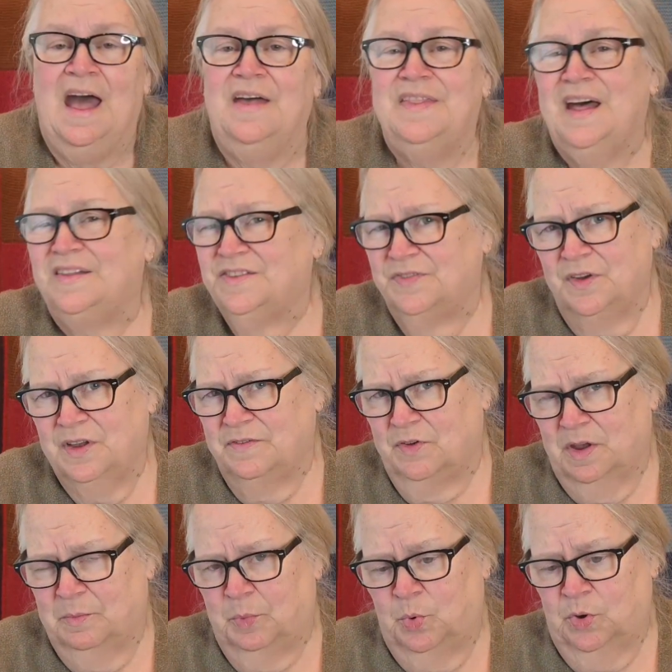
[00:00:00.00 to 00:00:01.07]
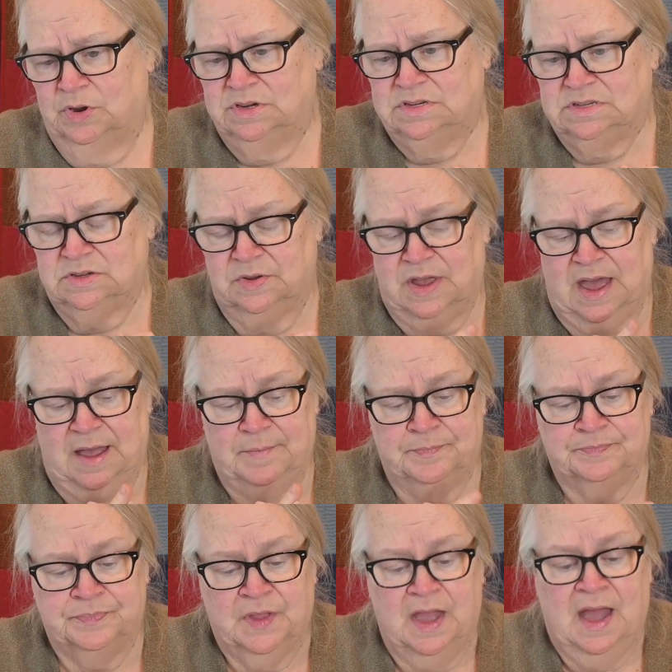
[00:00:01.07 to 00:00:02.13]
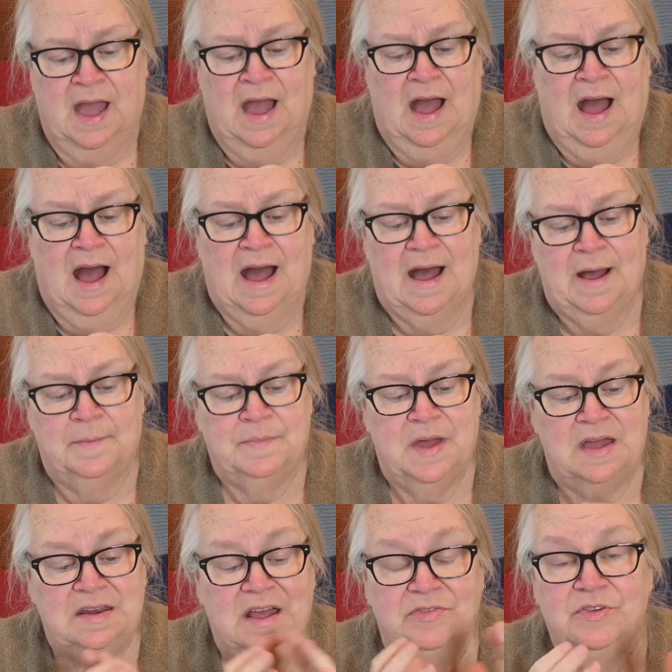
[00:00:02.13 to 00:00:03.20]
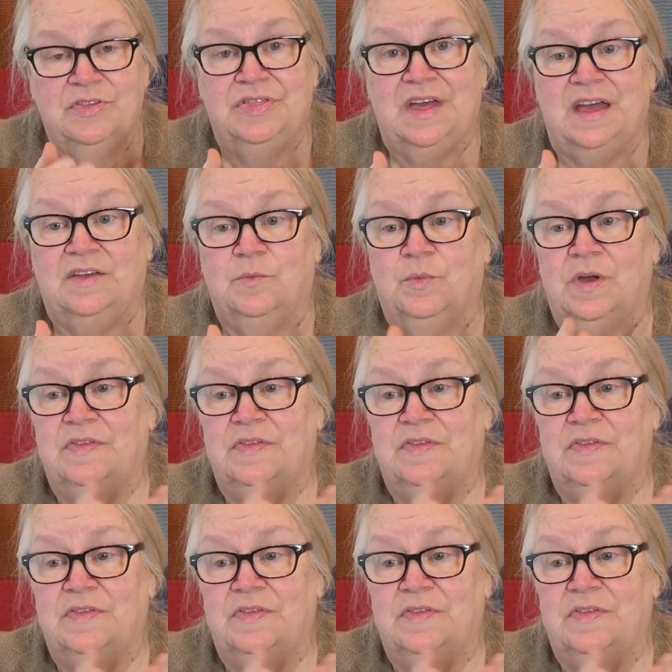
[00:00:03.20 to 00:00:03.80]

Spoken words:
That's very, very important, okay? Another thing,